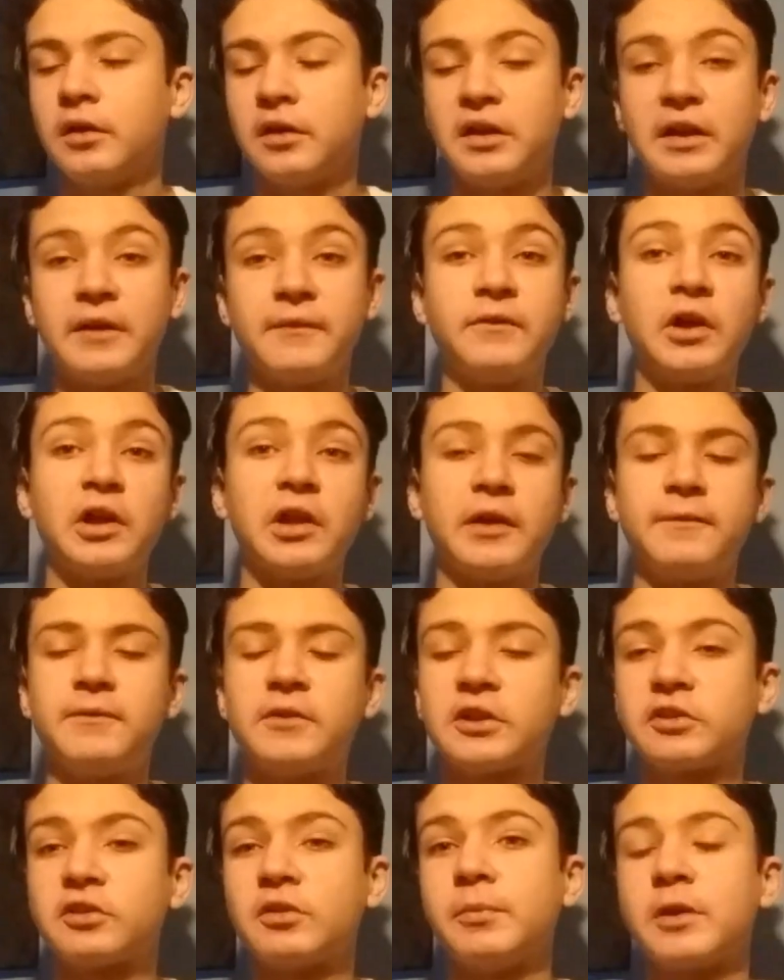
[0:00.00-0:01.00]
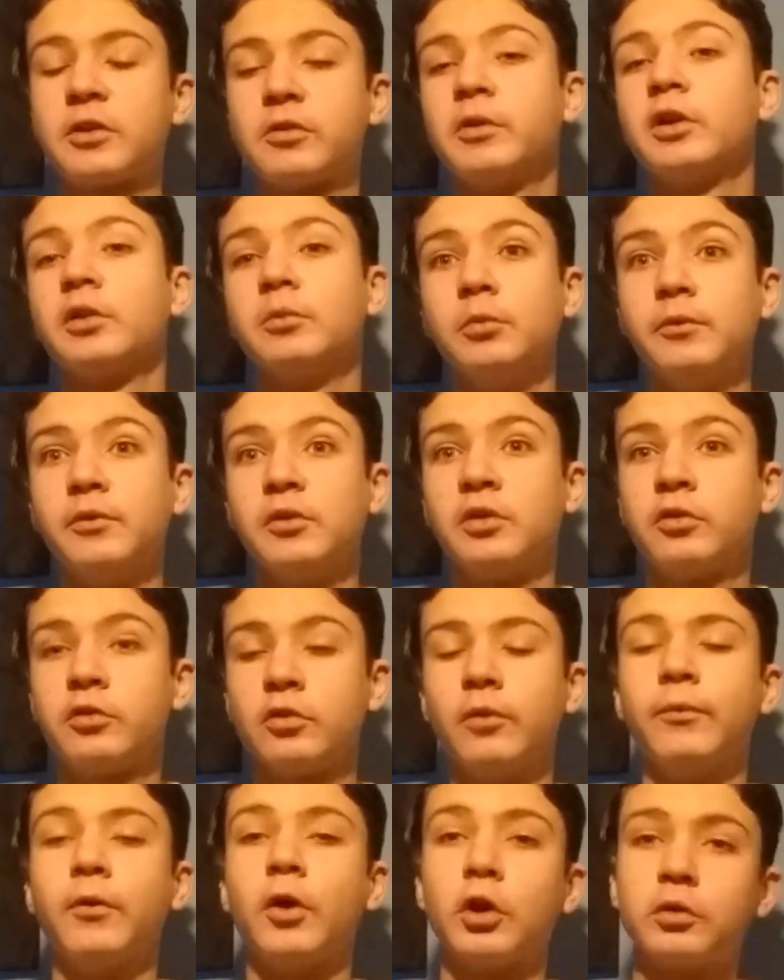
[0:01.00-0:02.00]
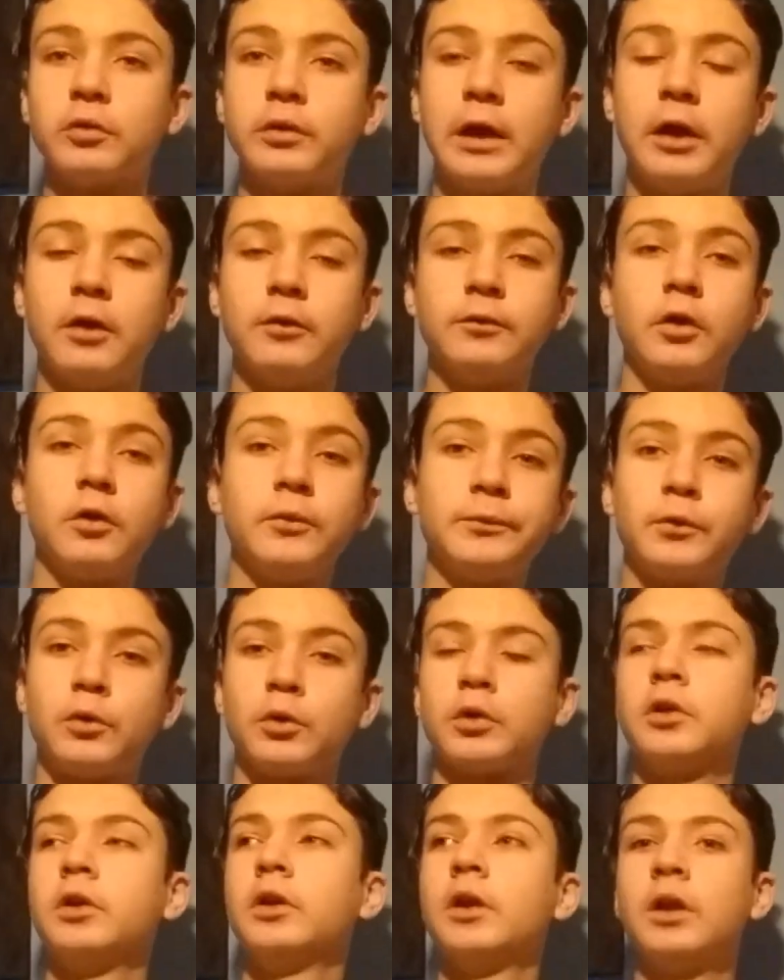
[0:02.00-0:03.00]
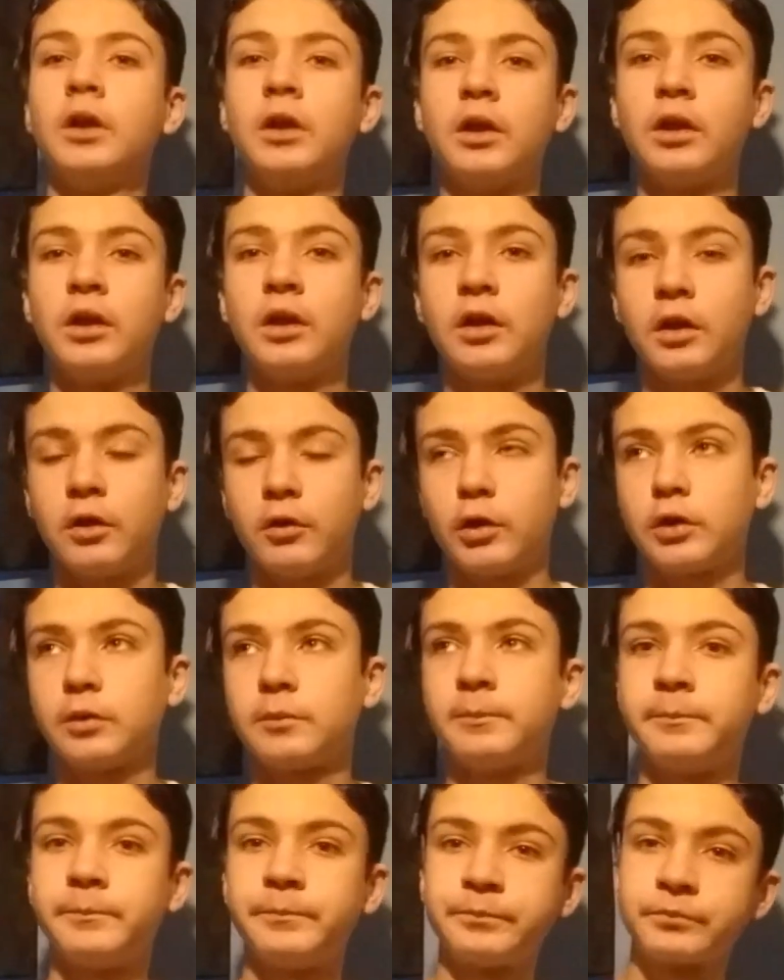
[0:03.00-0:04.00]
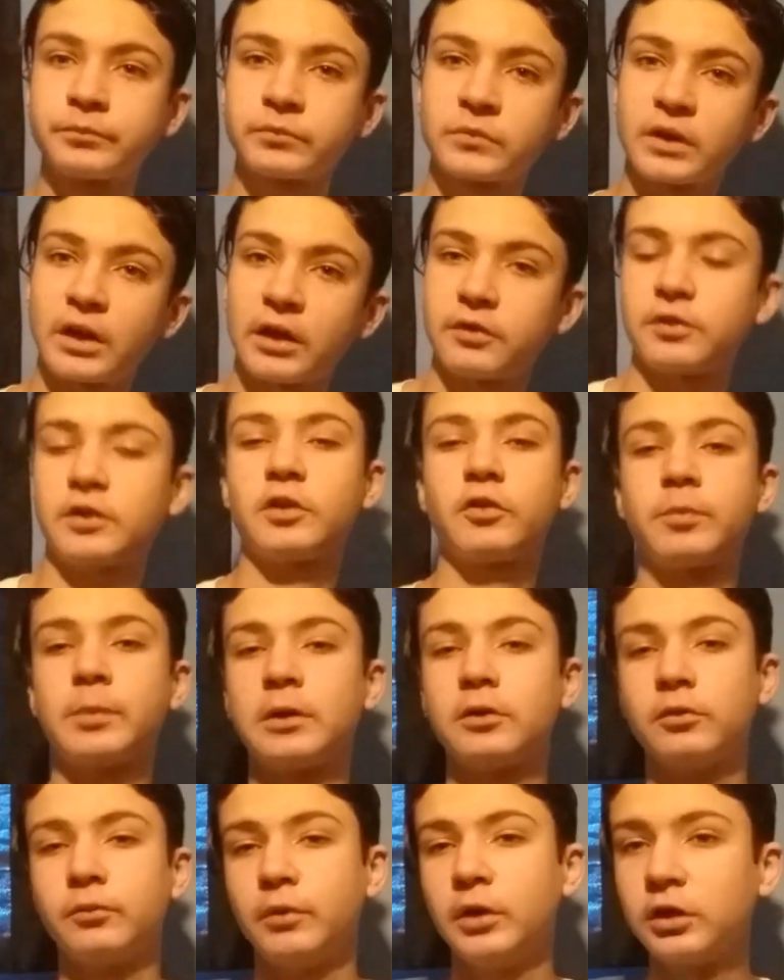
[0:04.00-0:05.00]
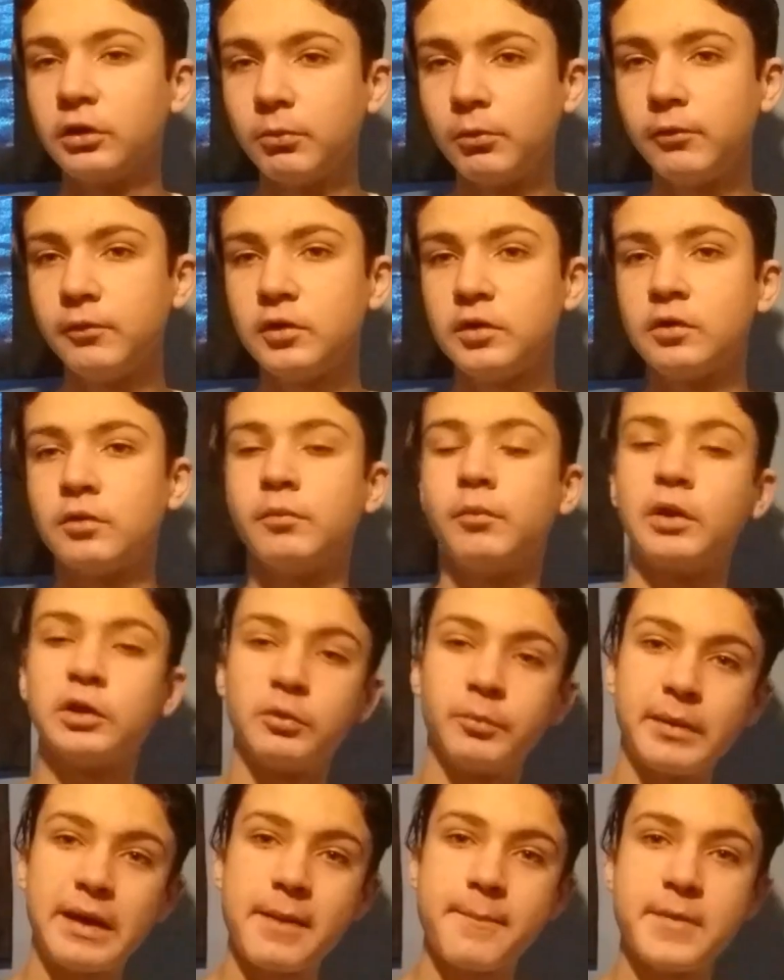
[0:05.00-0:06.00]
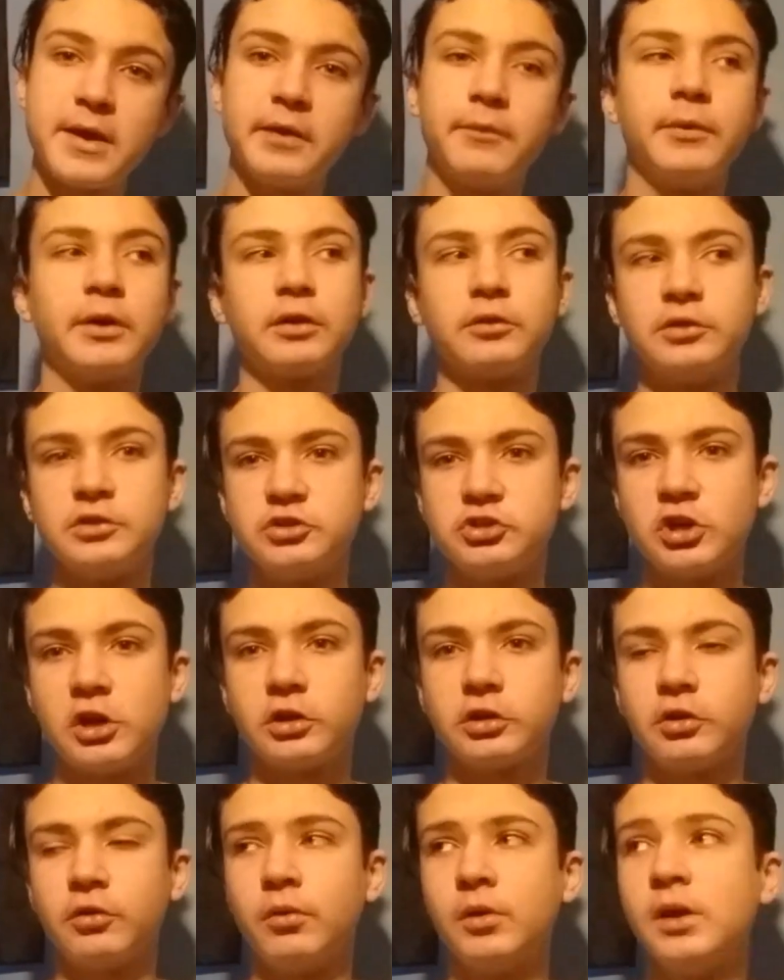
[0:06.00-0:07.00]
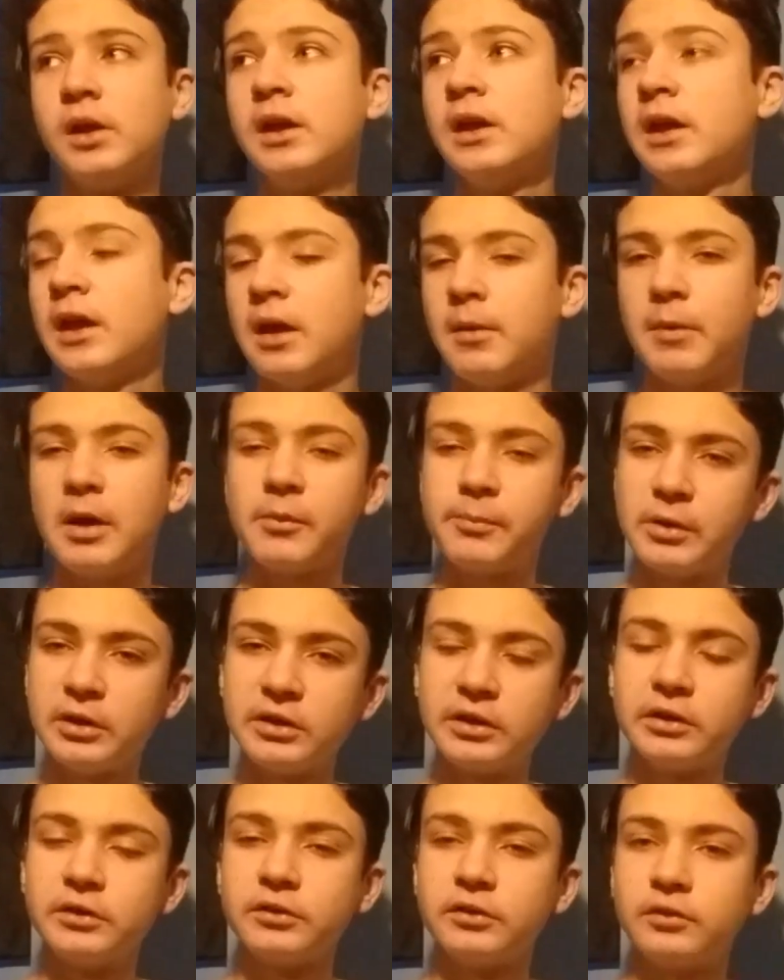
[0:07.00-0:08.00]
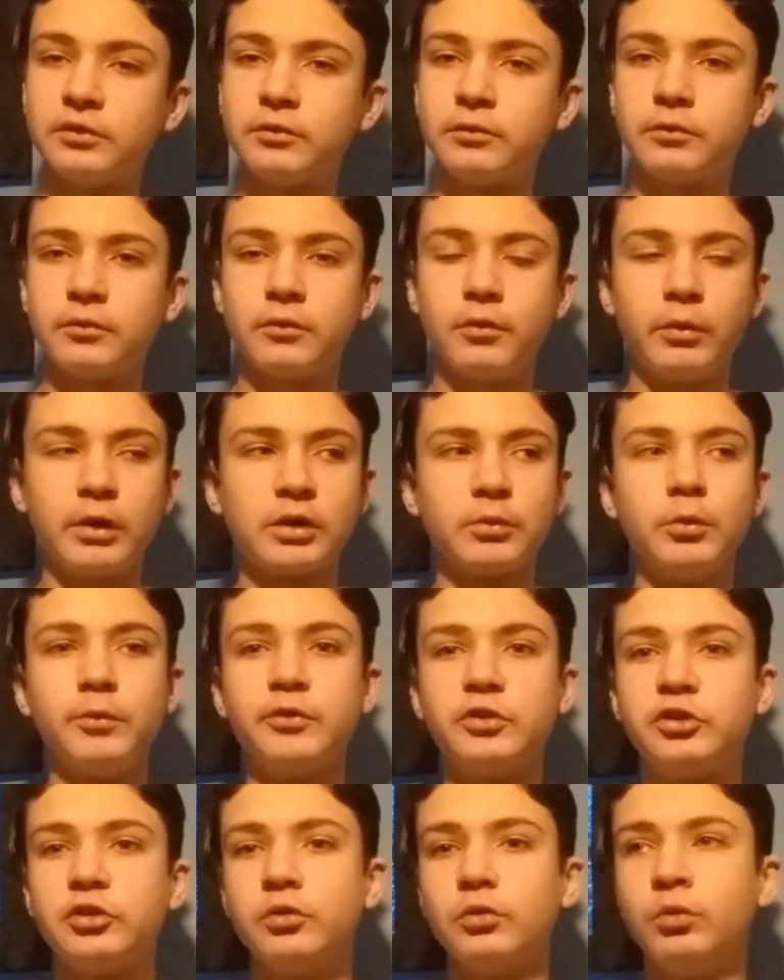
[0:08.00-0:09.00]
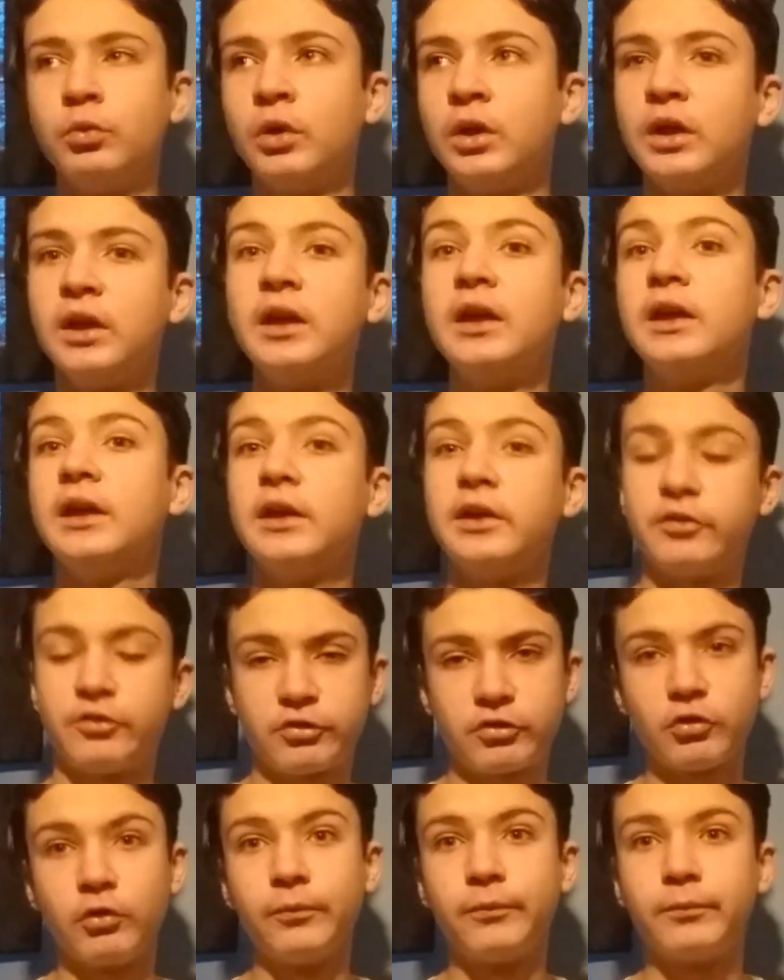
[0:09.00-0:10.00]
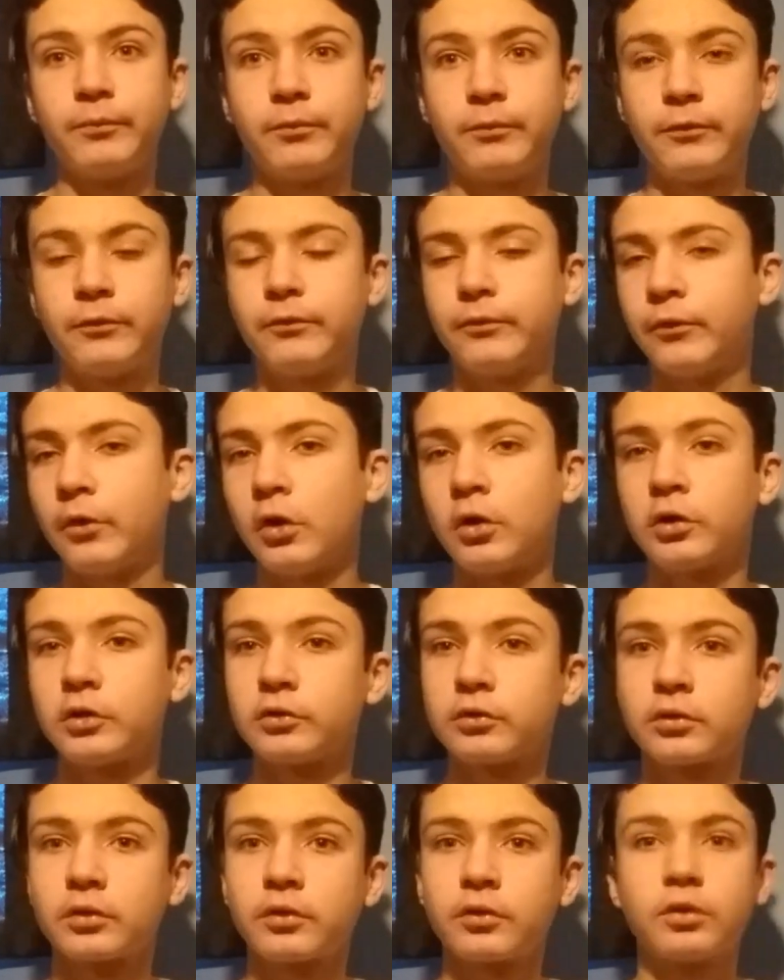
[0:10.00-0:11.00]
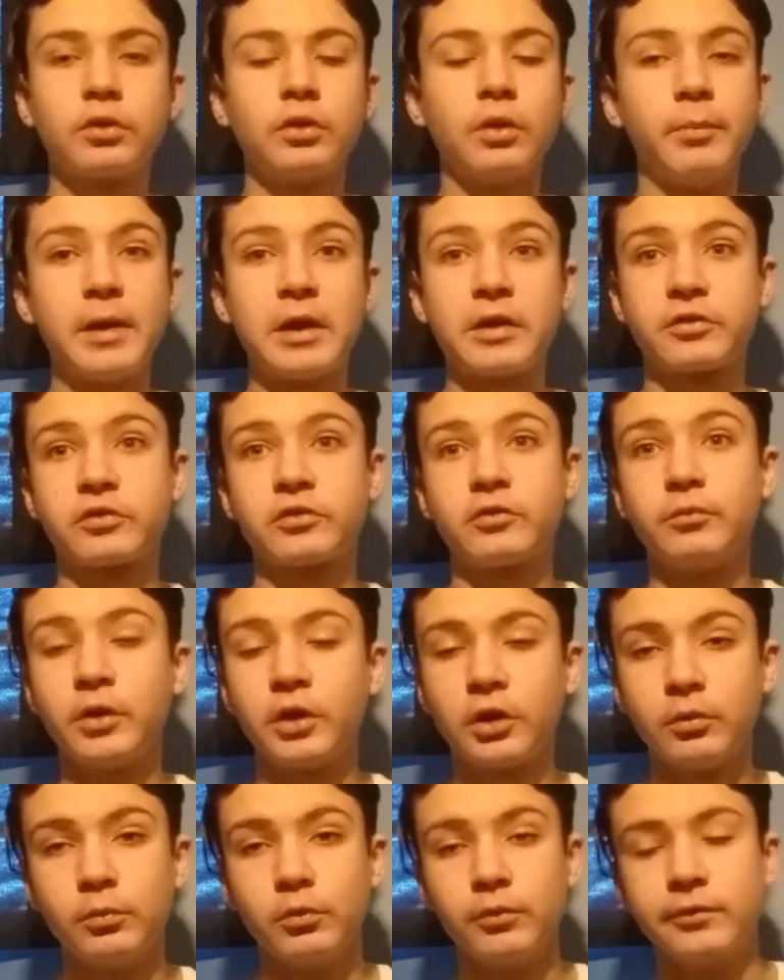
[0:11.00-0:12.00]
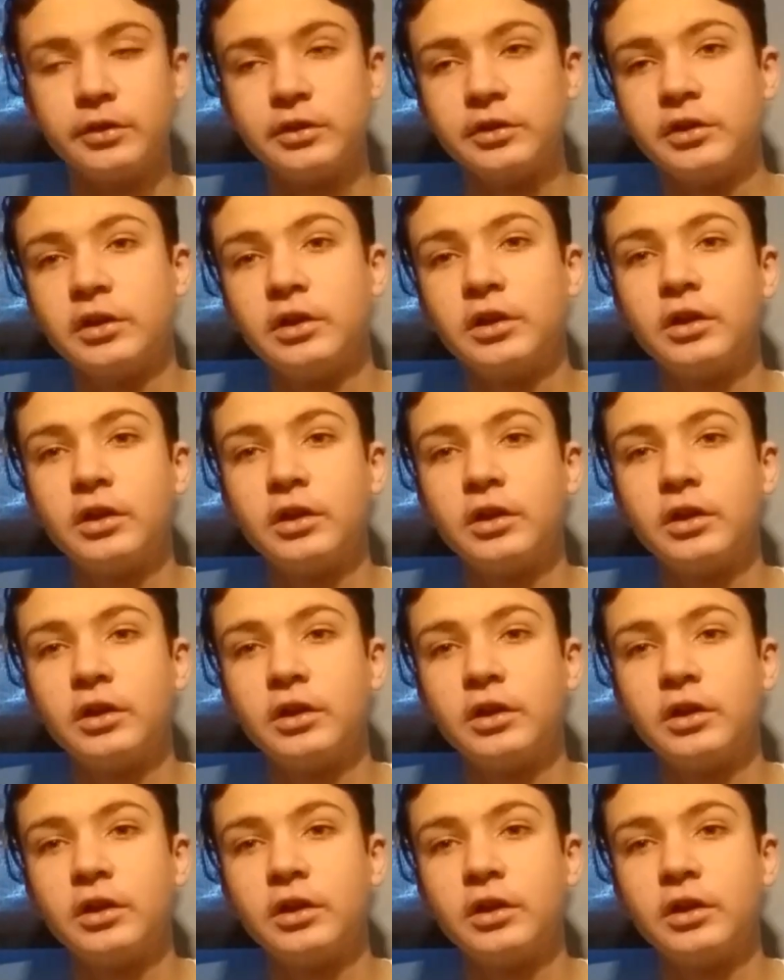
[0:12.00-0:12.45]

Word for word: and I thought I think it's the best Lego movie so far out of all four. All right, I think it's better than Lego Movie, Lego Batman, Lego Ninjago. In my opinion, the Lego Movie Two is so far the best Lego Movie.